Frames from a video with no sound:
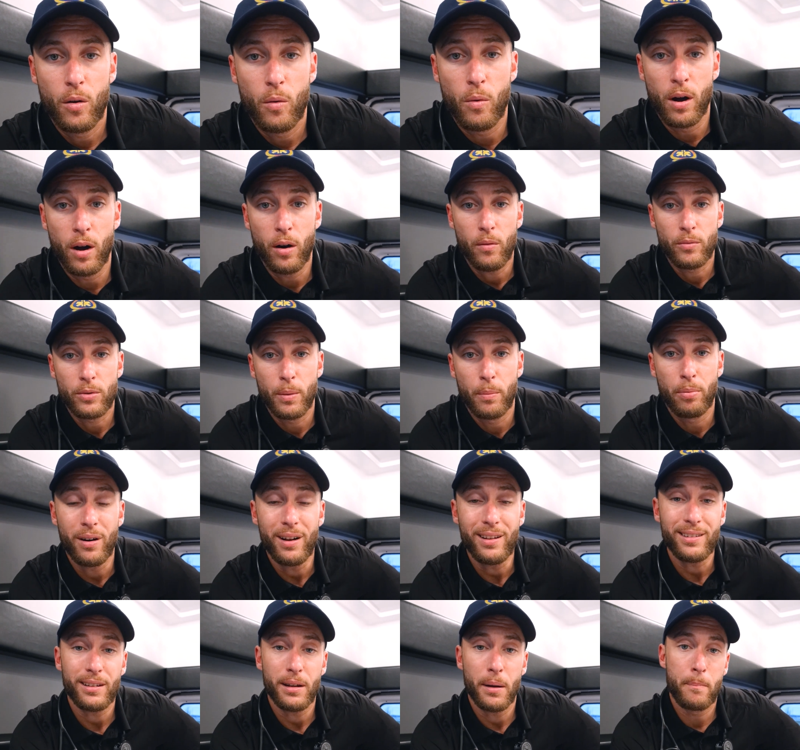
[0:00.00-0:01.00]
Well, the
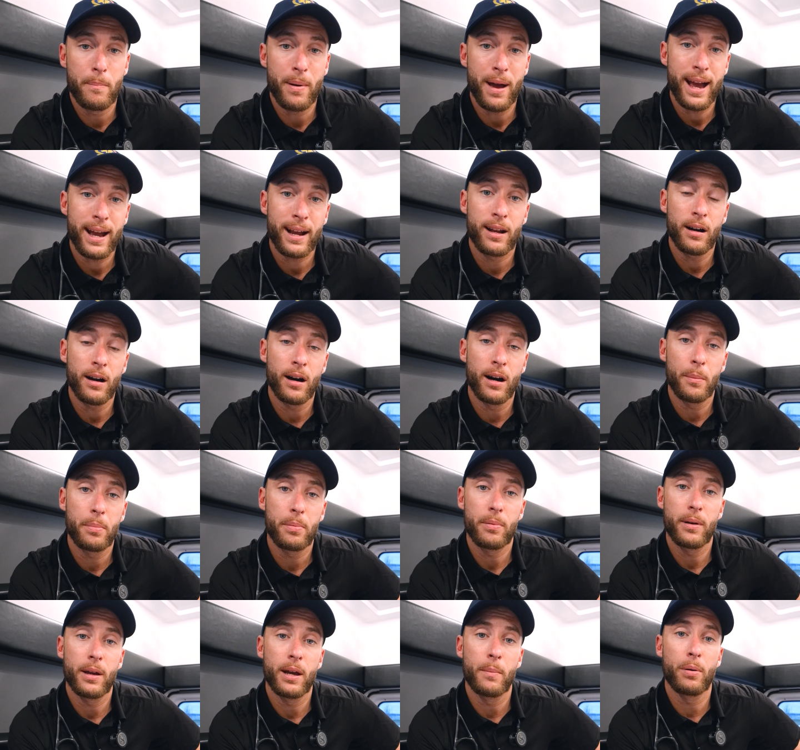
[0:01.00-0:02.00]
blood's going to back
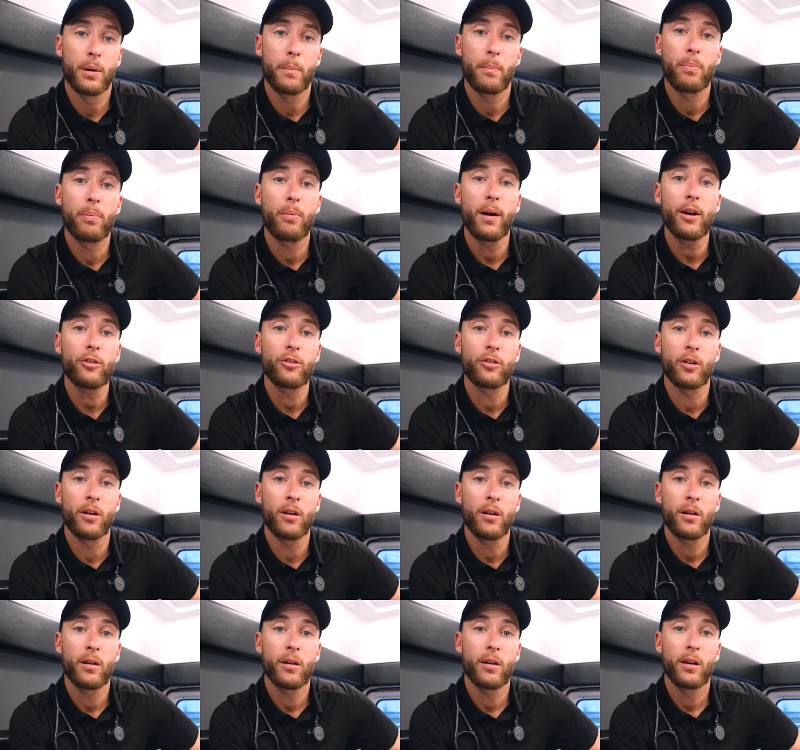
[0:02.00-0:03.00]
up and put
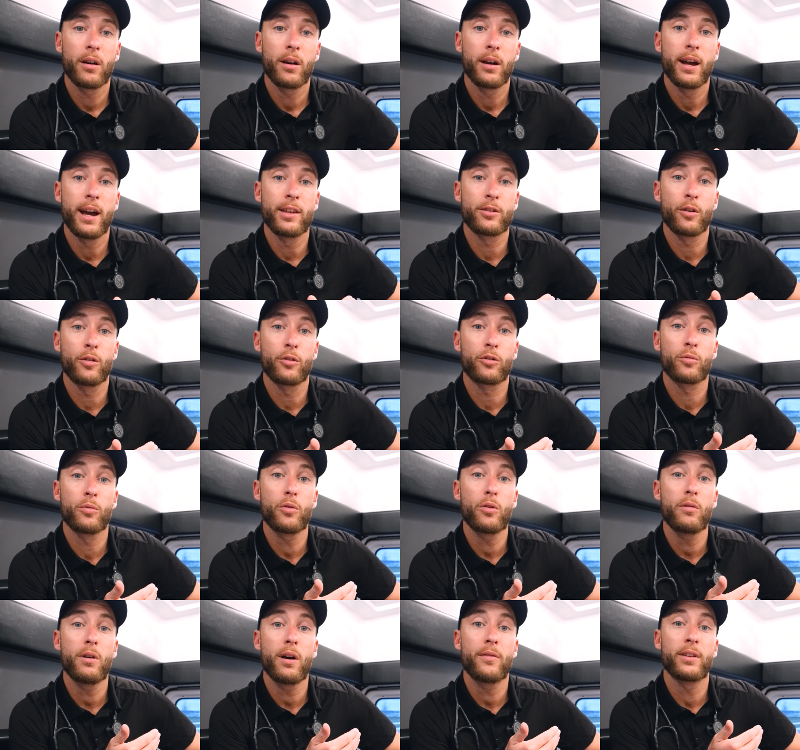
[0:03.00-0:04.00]
pressure as it goes
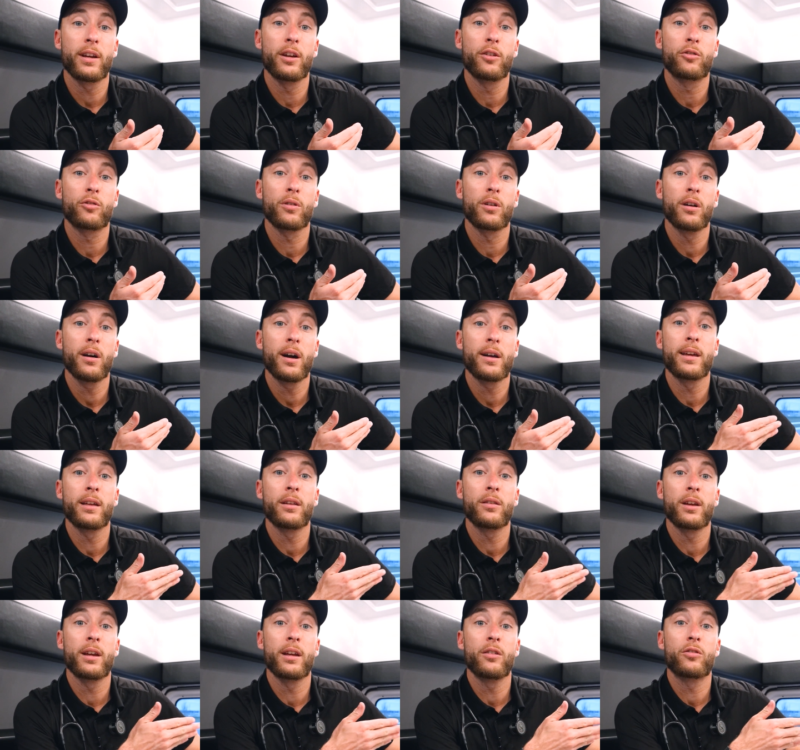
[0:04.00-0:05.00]
through the left atria and
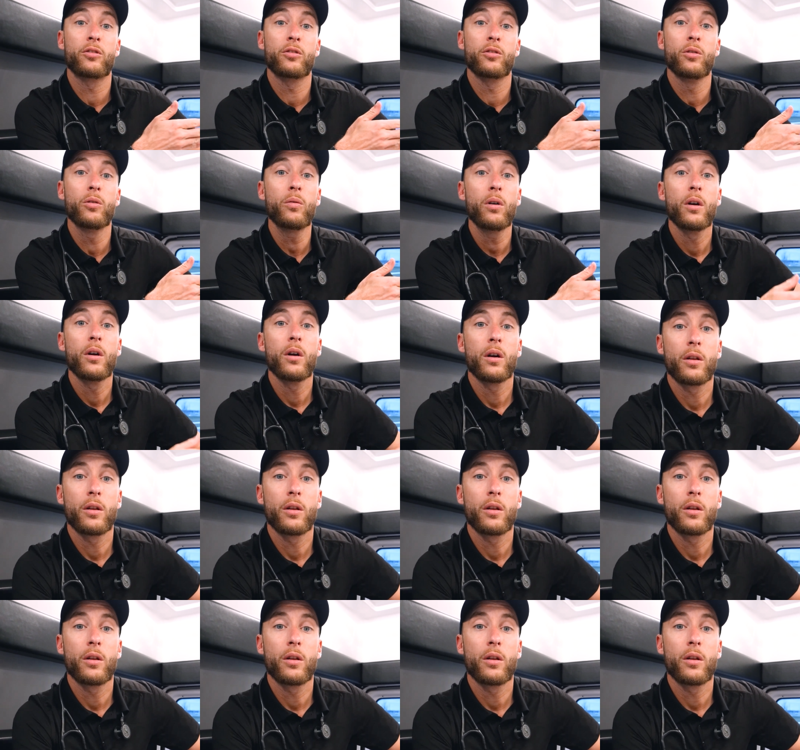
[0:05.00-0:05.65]
then into